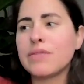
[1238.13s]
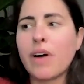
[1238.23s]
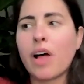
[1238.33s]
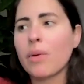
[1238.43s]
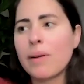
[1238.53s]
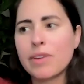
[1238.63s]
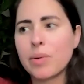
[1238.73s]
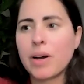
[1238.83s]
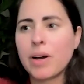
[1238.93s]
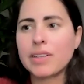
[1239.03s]
follow
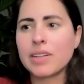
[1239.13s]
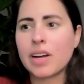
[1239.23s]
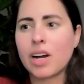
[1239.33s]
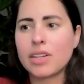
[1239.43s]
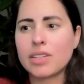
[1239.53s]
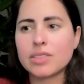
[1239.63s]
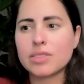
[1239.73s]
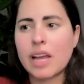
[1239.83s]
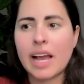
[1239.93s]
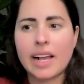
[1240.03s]
everyone
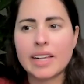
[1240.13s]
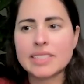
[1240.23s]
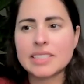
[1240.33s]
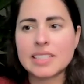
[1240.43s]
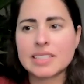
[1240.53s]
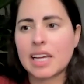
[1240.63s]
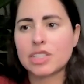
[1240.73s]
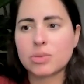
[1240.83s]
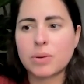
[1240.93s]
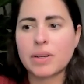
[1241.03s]
on
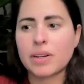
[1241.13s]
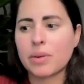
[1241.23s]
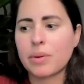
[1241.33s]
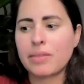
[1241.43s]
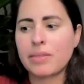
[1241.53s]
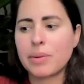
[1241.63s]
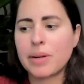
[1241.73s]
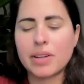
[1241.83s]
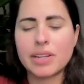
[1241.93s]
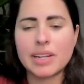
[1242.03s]
X/Twitter, whatever we
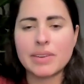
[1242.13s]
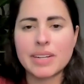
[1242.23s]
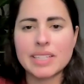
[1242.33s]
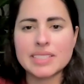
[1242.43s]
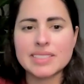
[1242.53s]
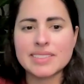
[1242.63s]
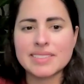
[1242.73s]
call it nowadays.